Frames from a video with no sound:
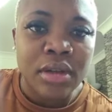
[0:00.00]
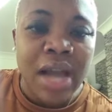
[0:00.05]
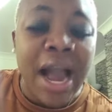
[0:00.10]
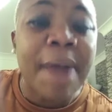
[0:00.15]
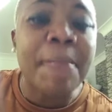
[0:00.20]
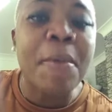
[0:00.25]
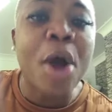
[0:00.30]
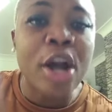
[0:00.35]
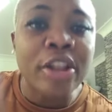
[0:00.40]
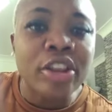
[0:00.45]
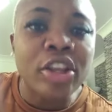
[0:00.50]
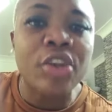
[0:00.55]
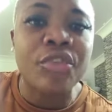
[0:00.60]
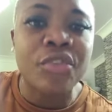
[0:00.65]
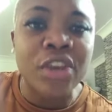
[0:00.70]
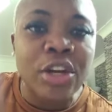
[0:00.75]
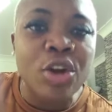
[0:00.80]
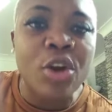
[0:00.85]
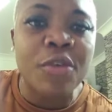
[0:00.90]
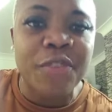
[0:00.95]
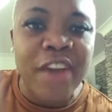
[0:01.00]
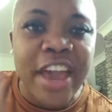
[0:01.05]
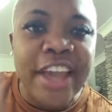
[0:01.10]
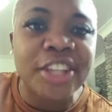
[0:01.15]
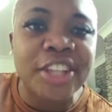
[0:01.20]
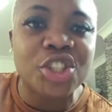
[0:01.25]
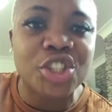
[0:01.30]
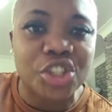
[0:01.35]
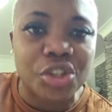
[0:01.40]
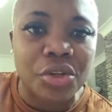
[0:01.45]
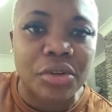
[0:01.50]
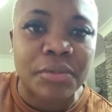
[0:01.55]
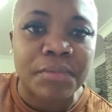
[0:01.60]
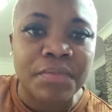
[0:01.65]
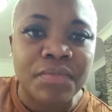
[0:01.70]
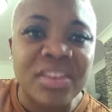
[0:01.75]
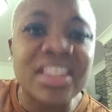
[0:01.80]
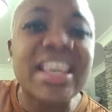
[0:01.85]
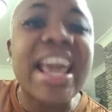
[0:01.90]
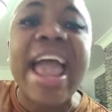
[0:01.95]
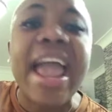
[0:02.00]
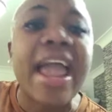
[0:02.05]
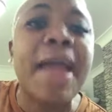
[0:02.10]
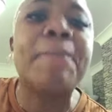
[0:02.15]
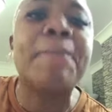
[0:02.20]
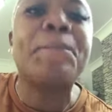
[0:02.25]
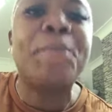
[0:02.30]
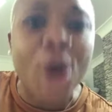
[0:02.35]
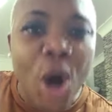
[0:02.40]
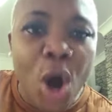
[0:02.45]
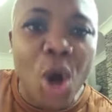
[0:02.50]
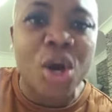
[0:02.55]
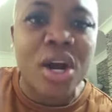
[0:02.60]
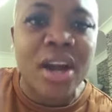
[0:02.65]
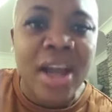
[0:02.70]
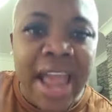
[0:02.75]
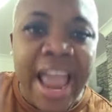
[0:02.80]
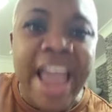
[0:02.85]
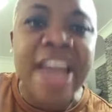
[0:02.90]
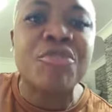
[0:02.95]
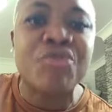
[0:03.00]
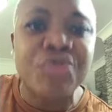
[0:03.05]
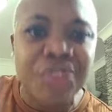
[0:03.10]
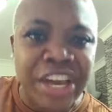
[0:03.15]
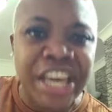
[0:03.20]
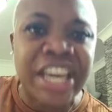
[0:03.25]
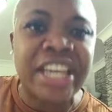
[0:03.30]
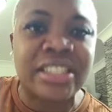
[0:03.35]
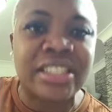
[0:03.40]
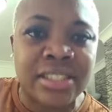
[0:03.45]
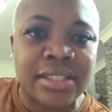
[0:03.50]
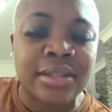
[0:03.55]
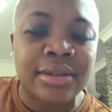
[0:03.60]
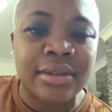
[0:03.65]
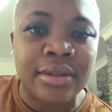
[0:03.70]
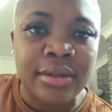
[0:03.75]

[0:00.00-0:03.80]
Get a book and read.